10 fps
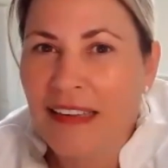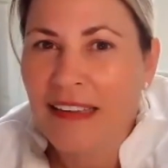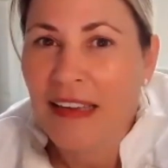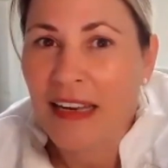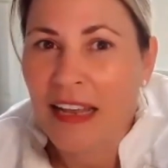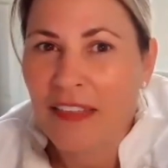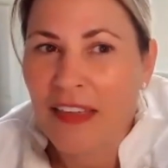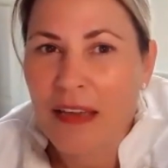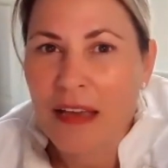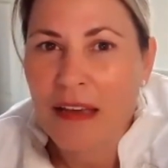I
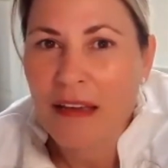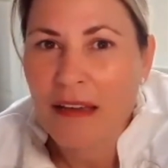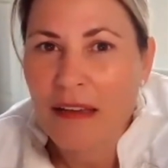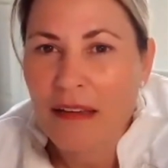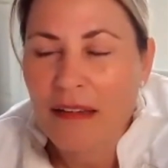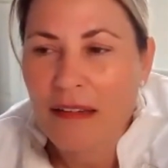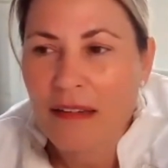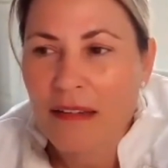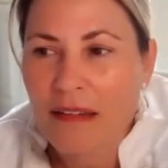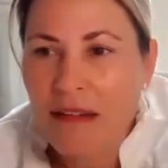think
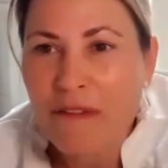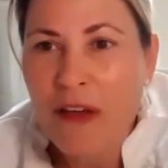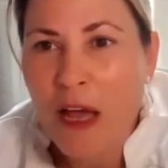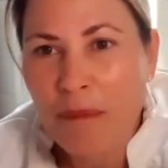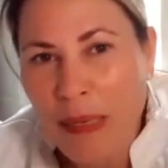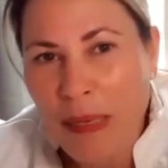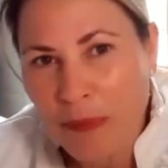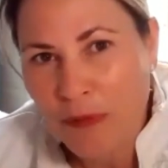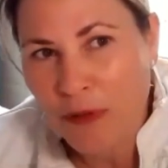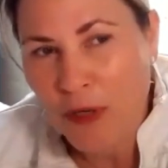I've heard
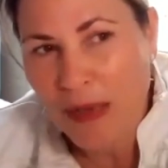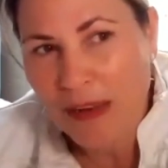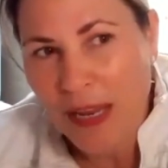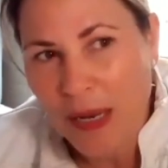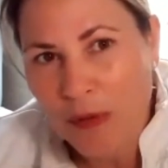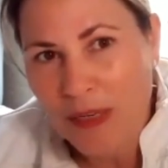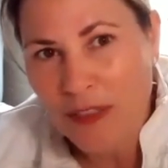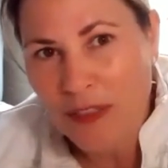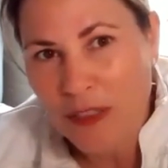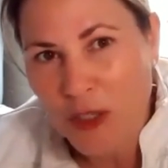people talk about like what is
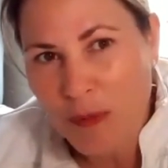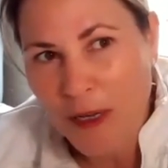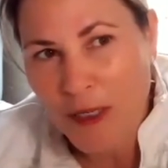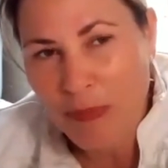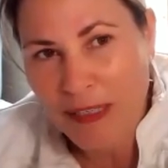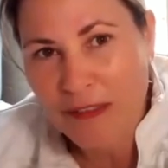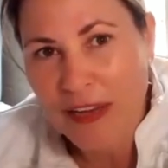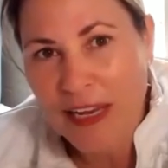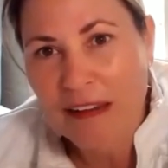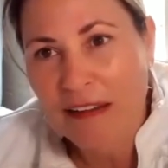an entrepreneur's biggest
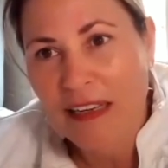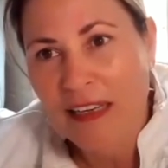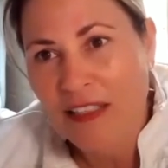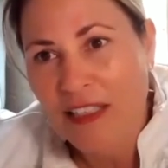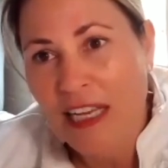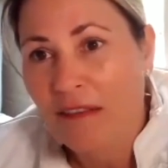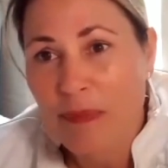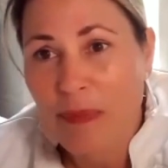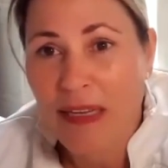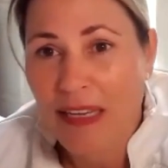fear, and generally
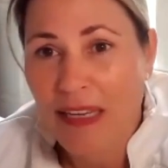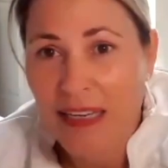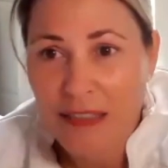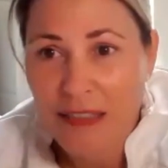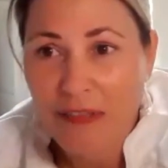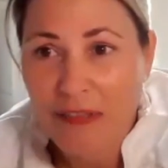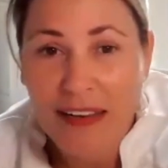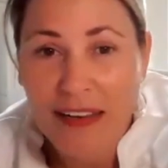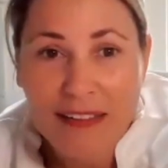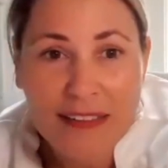speaking, it is failure.